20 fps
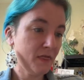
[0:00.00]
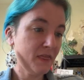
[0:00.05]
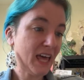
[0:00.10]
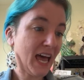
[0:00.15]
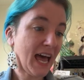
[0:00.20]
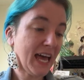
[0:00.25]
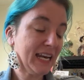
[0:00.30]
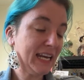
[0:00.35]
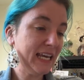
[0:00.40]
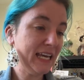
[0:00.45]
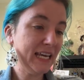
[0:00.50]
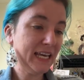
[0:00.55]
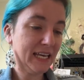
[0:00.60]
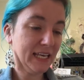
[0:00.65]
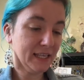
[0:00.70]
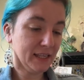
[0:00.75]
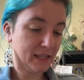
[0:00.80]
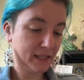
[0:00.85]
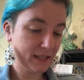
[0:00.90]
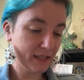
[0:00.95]
that
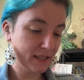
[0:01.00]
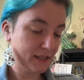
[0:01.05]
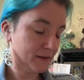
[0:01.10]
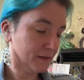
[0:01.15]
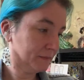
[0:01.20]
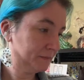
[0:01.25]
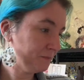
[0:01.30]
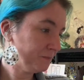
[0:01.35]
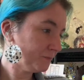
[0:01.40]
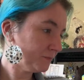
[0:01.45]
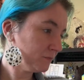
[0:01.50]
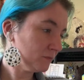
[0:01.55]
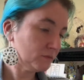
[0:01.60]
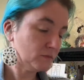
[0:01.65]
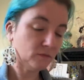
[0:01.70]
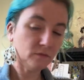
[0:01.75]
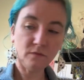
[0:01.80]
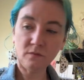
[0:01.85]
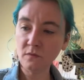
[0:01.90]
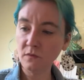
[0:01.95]
is,
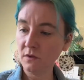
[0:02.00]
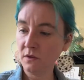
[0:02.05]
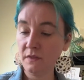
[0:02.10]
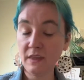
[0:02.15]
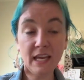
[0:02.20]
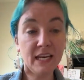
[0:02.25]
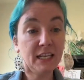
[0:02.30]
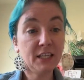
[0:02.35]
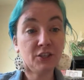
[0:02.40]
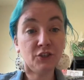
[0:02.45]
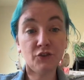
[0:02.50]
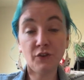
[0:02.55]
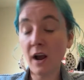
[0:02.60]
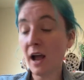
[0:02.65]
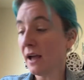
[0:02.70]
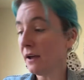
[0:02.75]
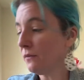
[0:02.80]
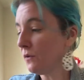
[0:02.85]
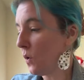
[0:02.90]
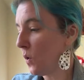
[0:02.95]
they need to
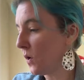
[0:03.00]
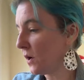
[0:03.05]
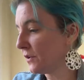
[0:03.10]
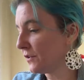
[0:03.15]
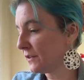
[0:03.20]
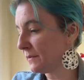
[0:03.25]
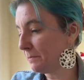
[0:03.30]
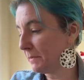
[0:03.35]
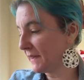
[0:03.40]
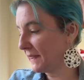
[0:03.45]
dry, of course,